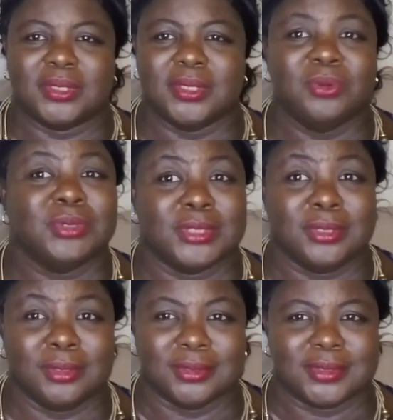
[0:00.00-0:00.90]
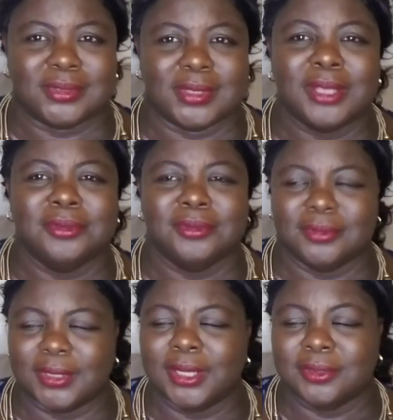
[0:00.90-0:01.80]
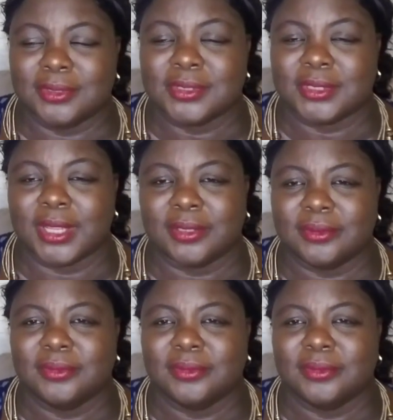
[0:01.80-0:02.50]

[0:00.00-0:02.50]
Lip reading: It was a lot. I know, I understand.